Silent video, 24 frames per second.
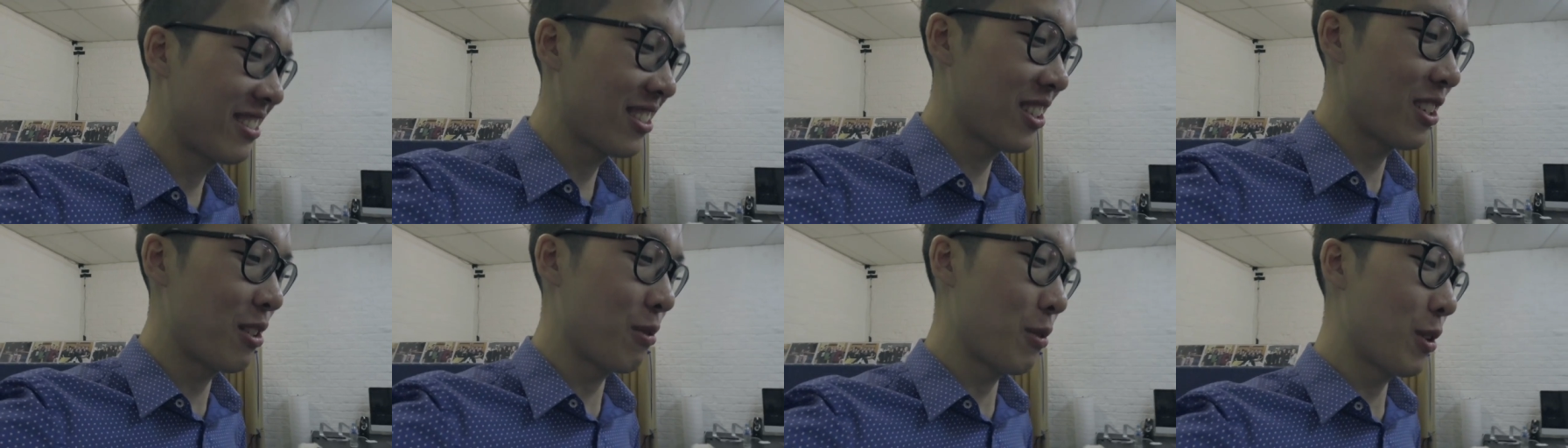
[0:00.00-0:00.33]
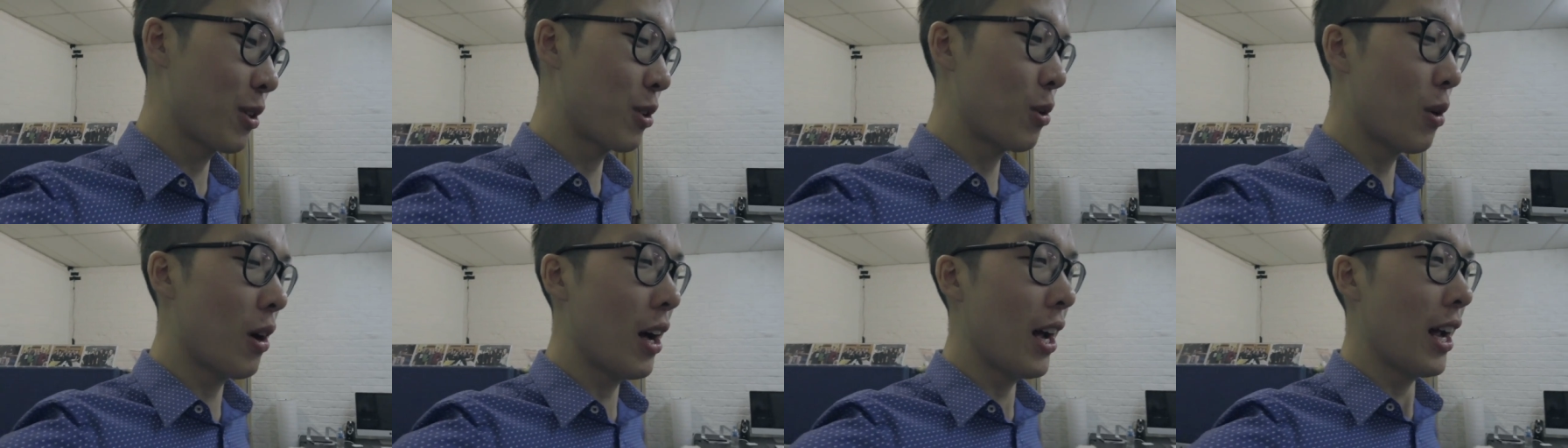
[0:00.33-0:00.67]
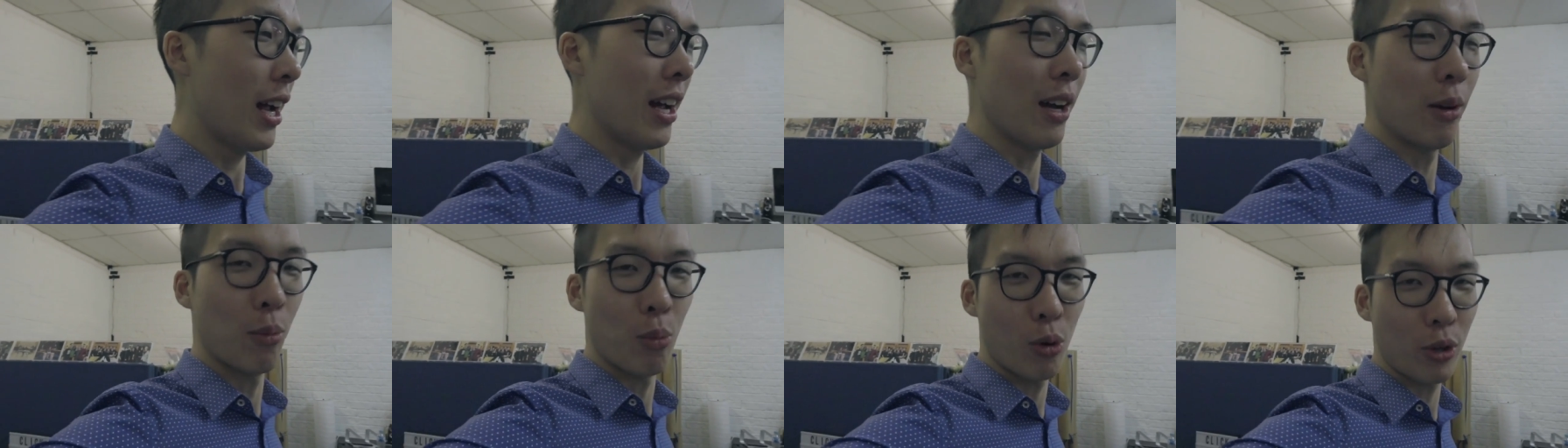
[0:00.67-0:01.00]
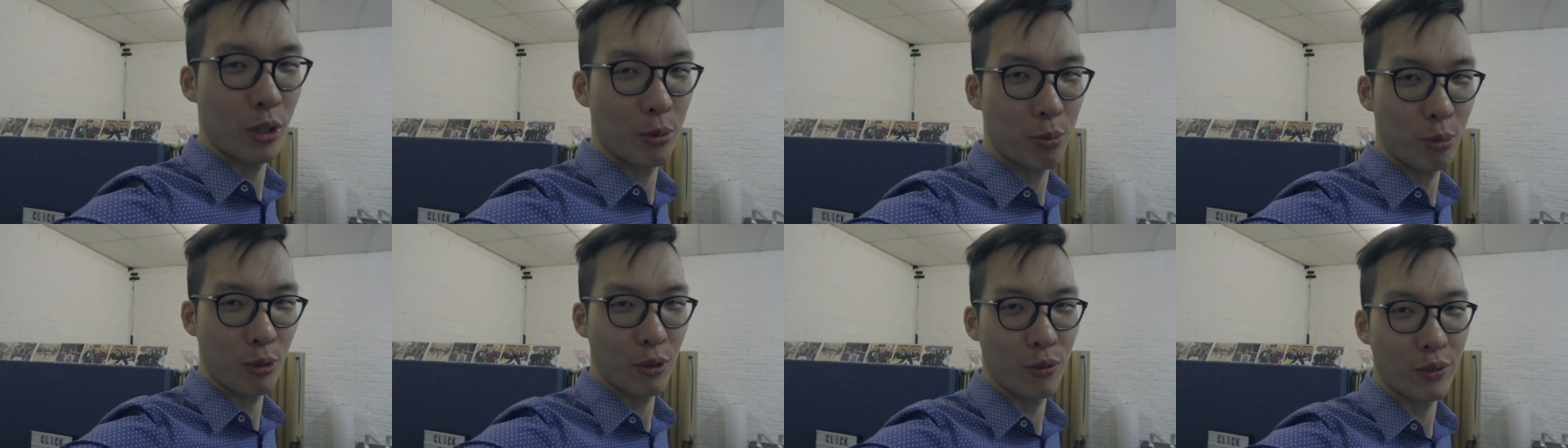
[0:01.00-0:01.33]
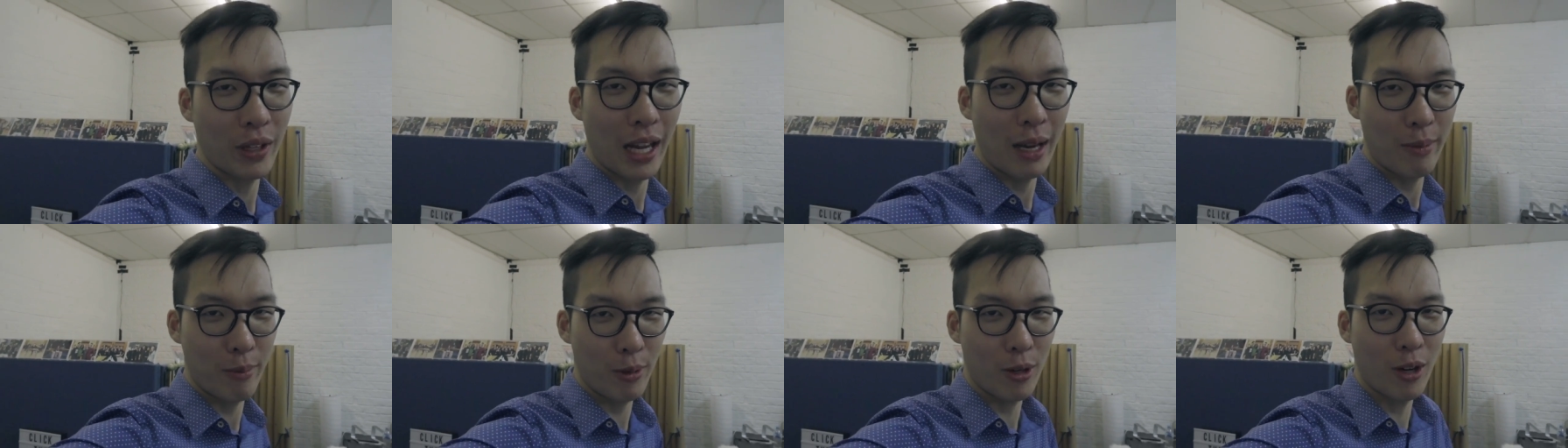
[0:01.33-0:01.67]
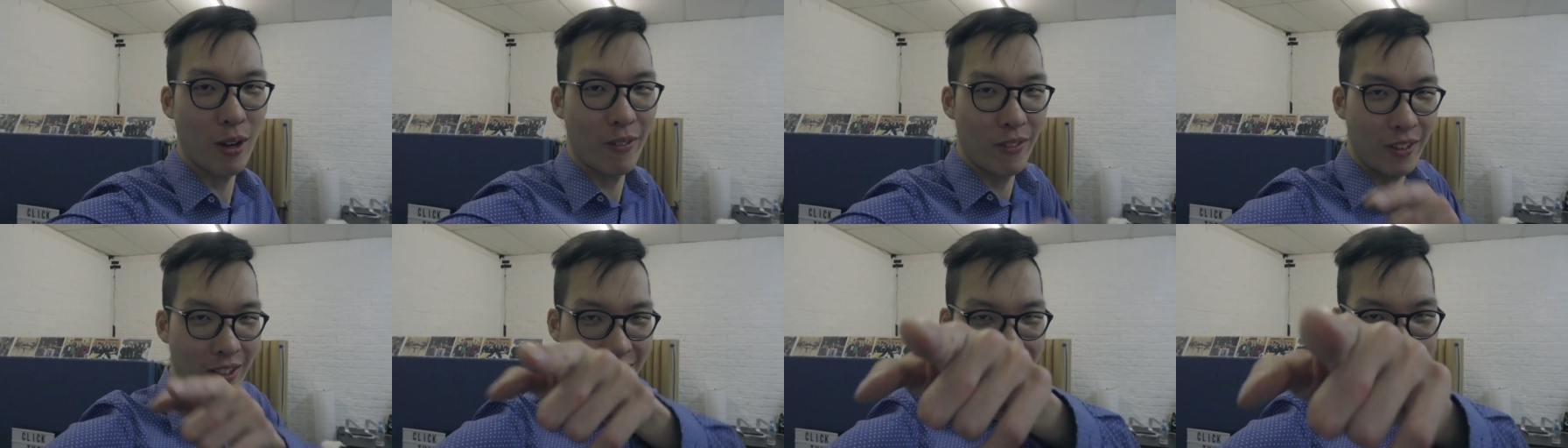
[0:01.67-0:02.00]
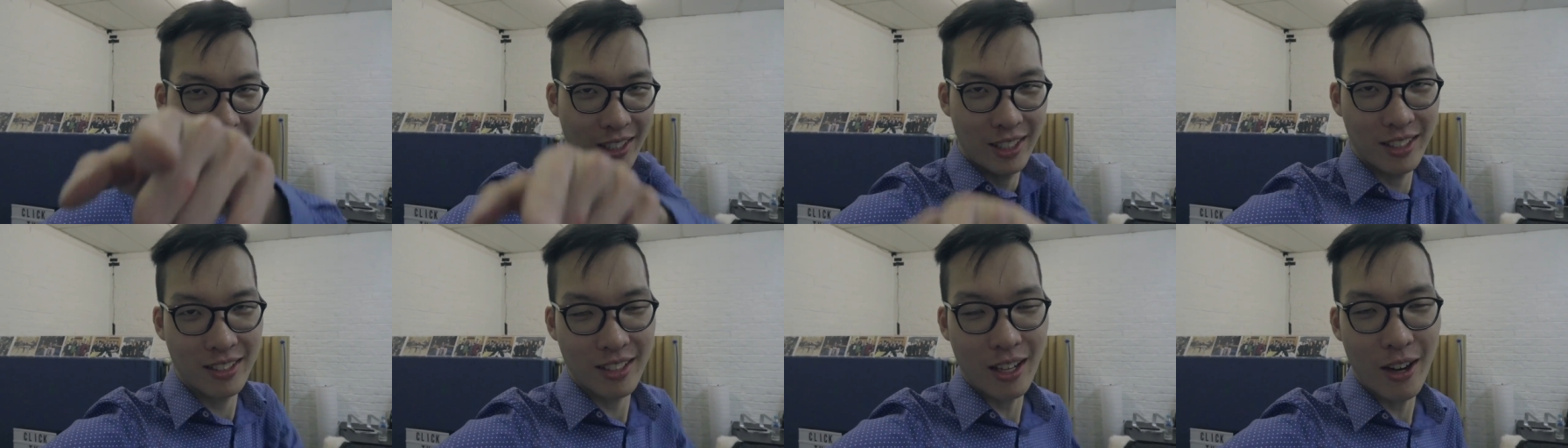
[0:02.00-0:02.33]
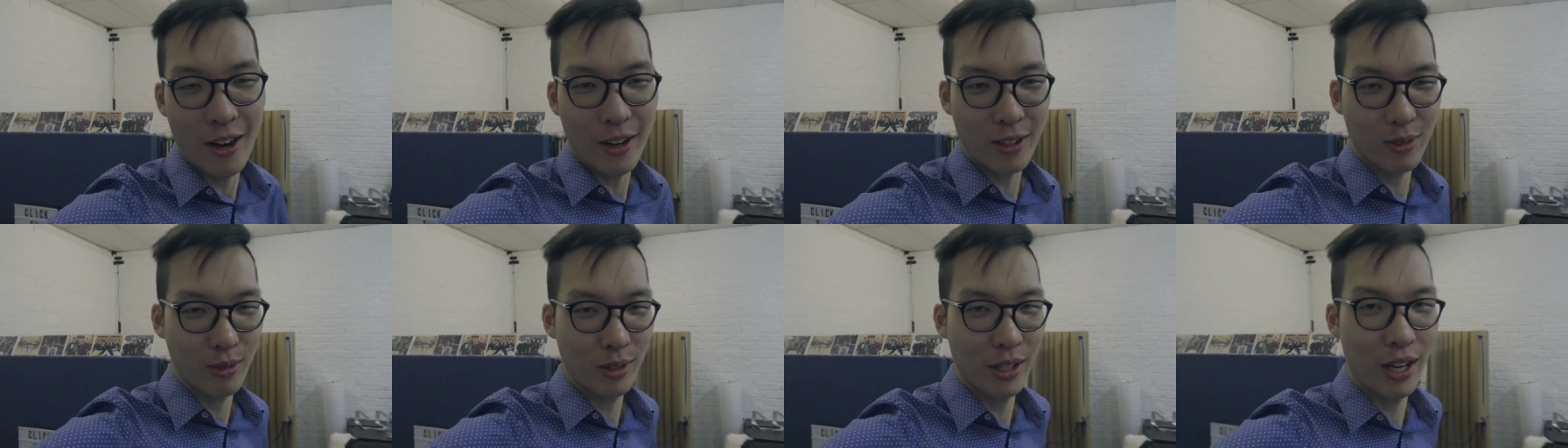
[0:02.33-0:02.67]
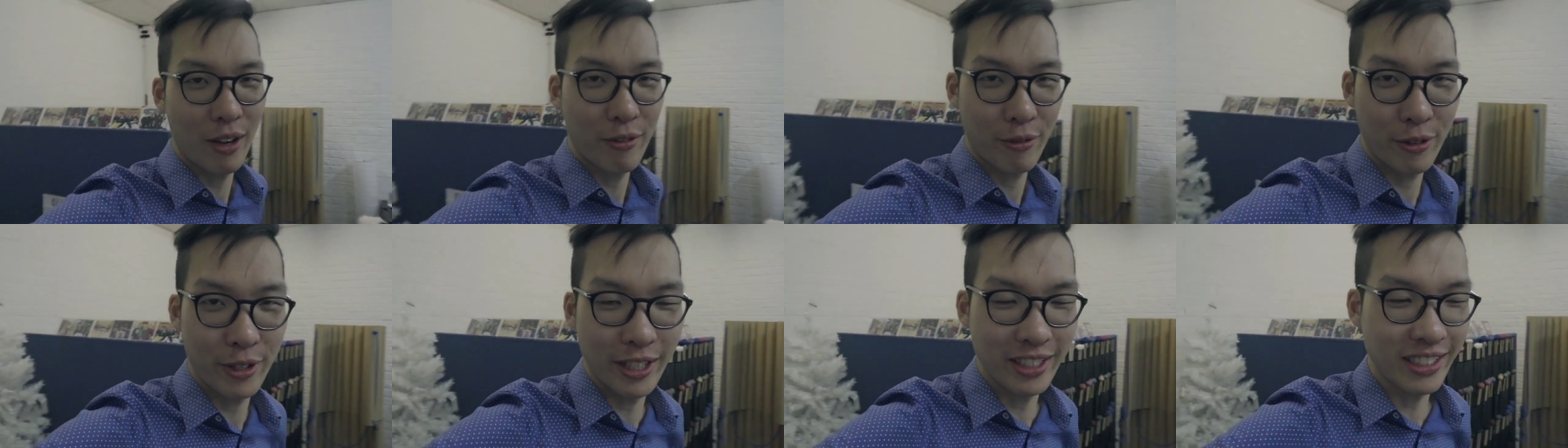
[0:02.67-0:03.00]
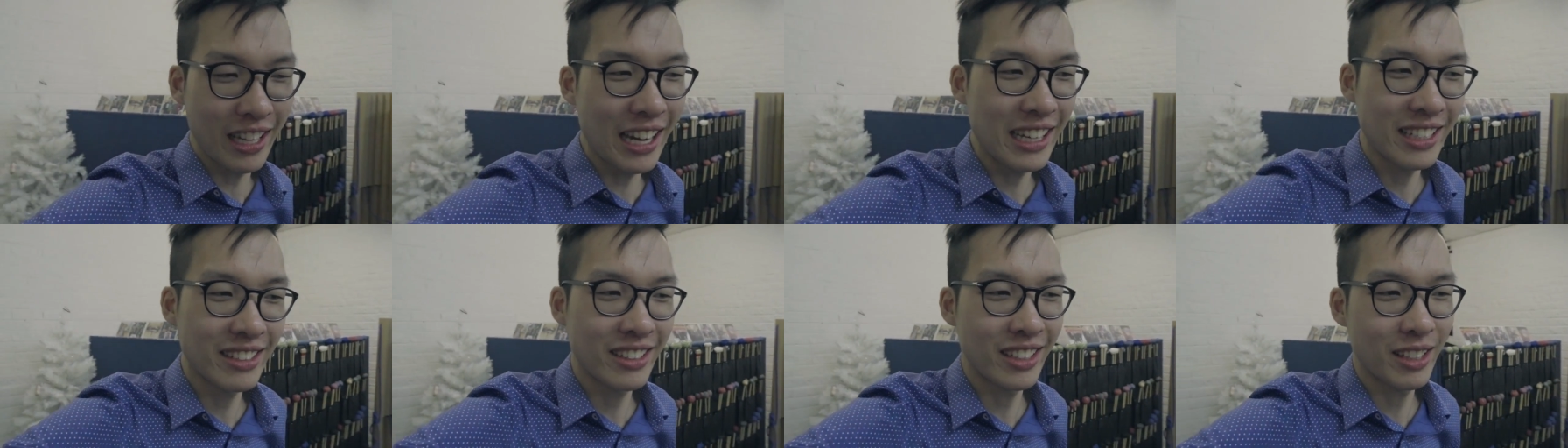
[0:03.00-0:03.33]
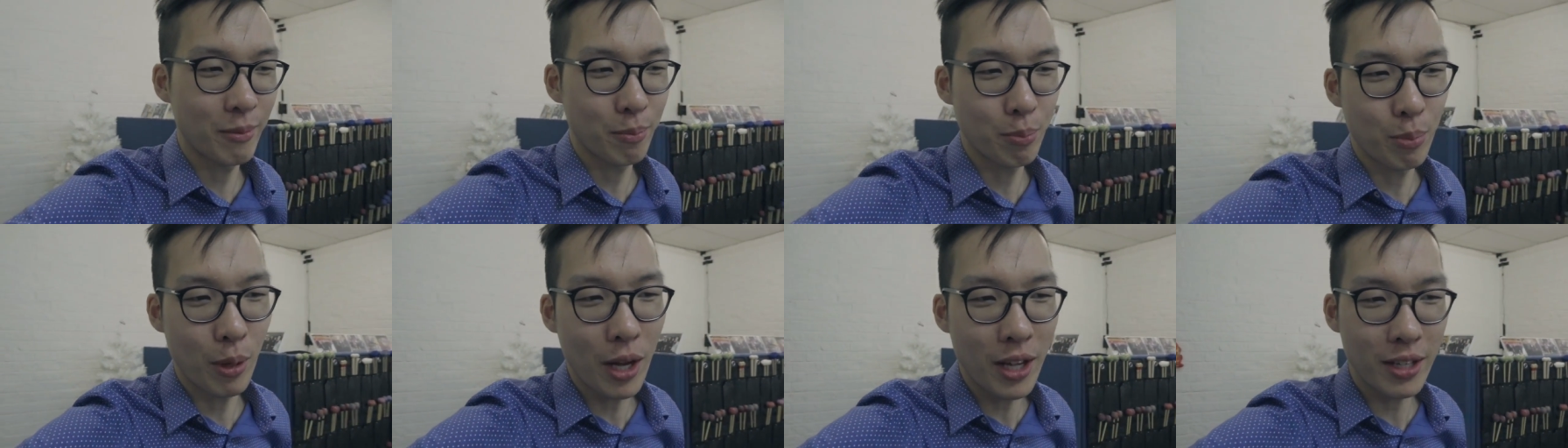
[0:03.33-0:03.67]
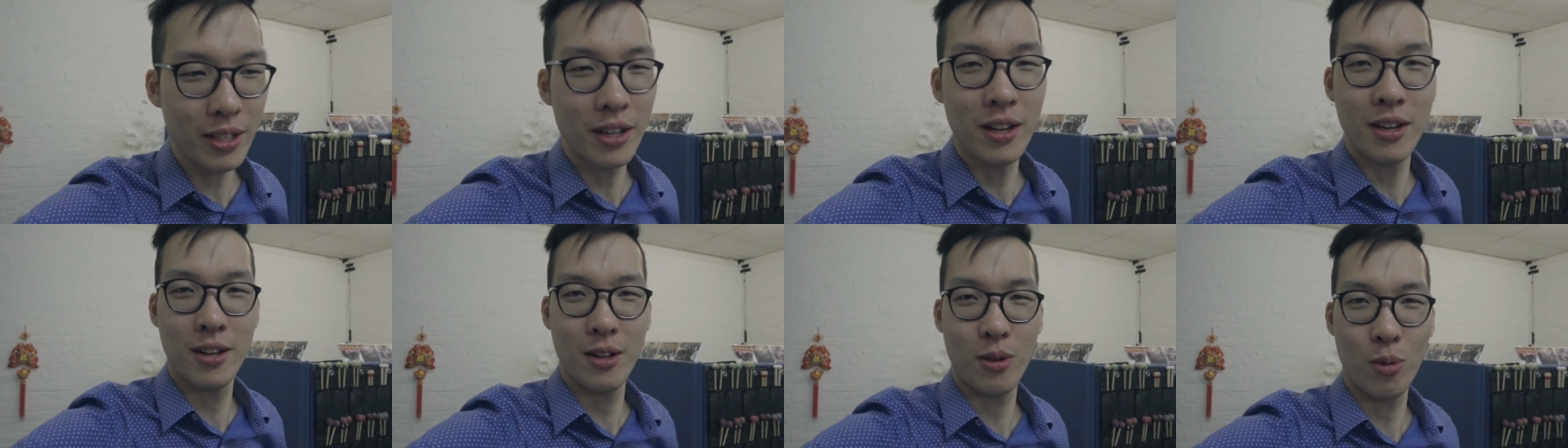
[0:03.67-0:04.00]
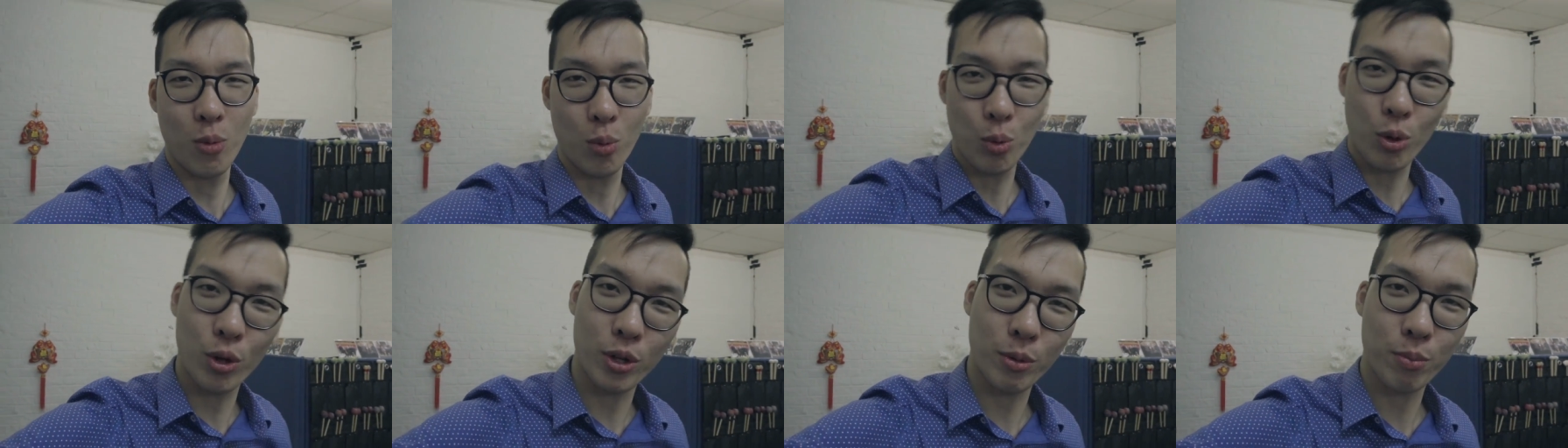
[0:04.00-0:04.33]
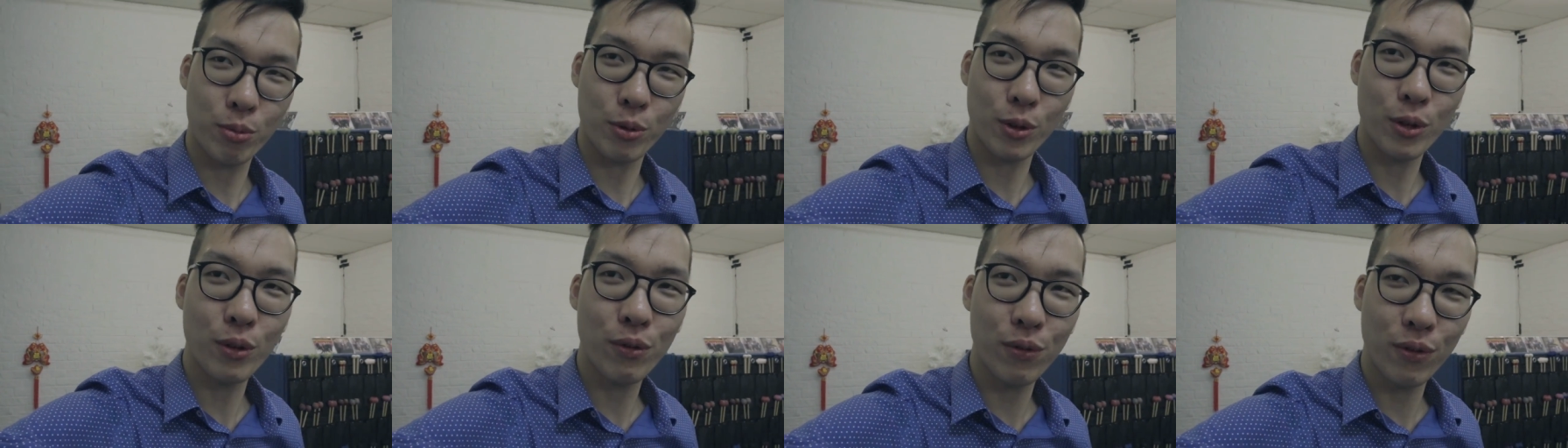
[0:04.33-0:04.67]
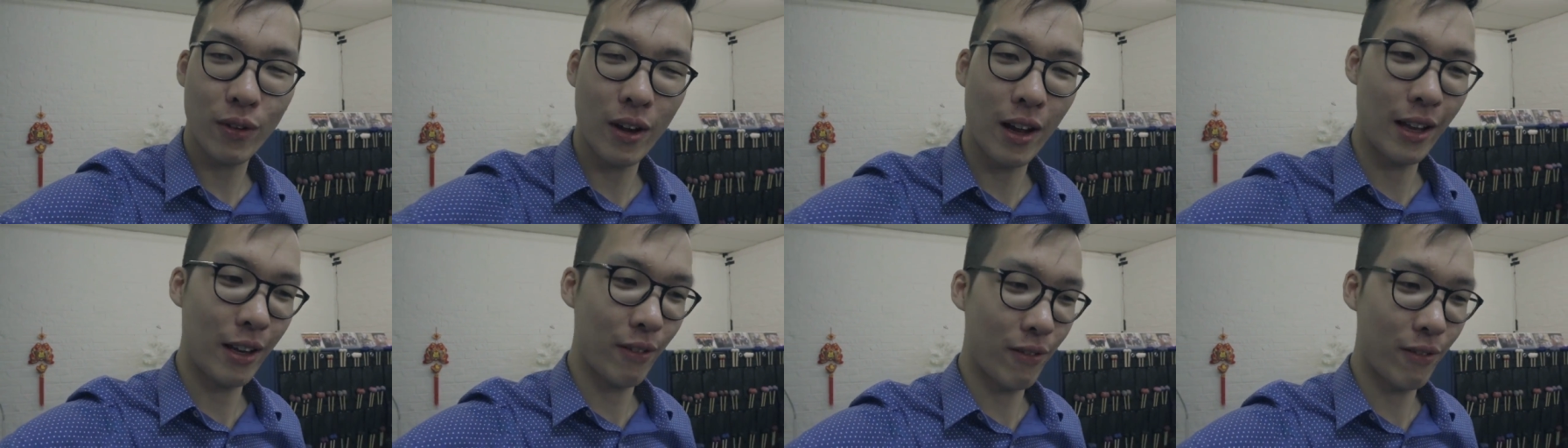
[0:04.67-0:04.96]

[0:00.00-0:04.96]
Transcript: It's gonna require a waterproof camera. Obviously this RX100 is anything but waterproof.